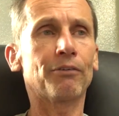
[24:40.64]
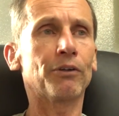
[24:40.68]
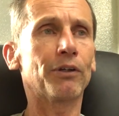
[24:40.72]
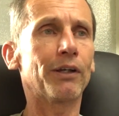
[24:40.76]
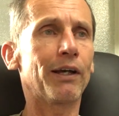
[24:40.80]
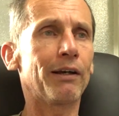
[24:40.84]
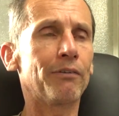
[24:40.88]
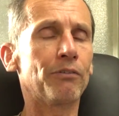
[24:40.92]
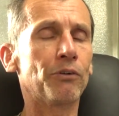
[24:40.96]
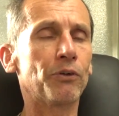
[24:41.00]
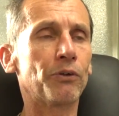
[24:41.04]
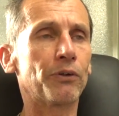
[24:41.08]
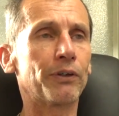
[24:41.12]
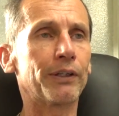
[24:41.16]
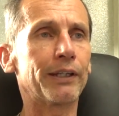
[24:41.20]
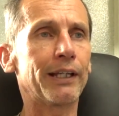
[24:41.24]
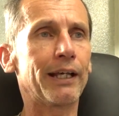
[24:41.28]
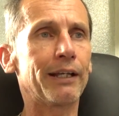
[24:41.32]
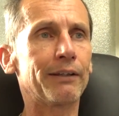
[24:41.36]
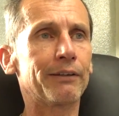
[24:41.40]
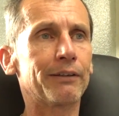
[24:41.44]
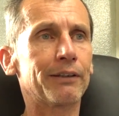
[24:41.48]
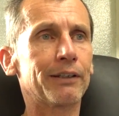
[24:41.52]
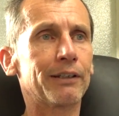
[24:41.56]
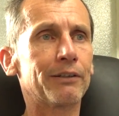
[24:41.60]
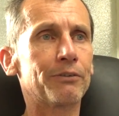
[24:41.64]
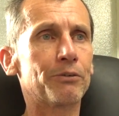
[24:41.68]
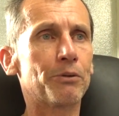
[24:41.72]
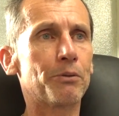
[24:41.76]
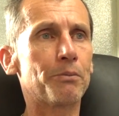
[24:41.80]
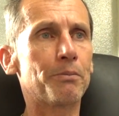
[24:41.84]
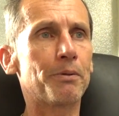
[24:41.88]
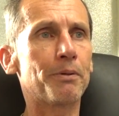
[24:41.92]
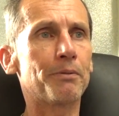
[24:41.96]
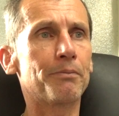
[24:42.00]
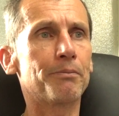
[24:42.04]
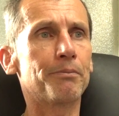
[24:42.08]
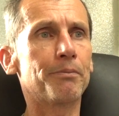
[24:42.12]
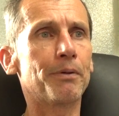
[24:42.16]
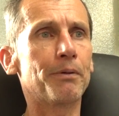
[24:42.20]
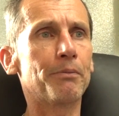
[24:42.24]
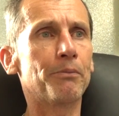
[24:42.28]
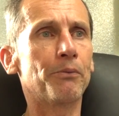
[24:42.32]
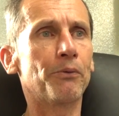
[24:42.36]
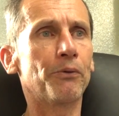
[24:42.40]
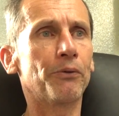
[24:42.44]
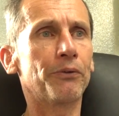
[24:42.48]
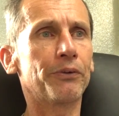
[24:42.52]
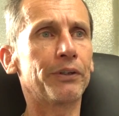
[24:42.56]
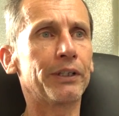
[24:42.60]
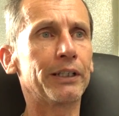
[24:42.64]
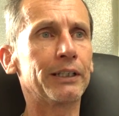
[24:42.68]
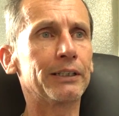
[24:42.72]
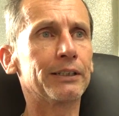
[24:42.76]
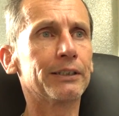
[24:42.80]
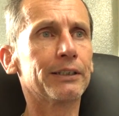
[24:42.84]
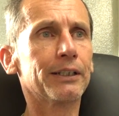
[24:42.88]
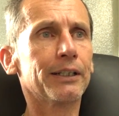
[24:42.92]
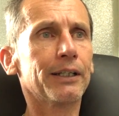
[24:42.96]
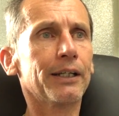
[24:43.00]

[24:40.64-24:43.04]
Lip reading: have a look at that. It'll give you a bit more thing.